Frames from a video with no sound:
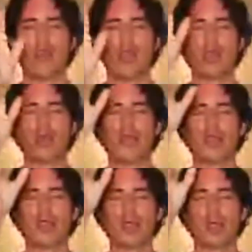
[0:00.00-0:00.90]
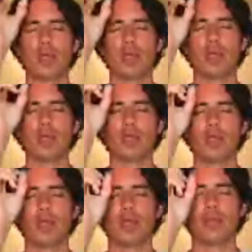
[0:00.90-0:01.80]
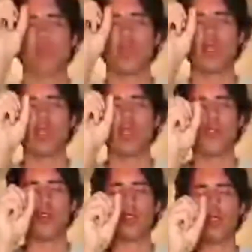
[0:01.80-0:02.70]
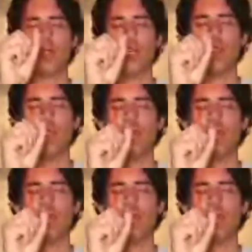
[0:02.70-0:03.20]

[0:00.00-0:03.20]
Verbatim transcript: I bring them in front of me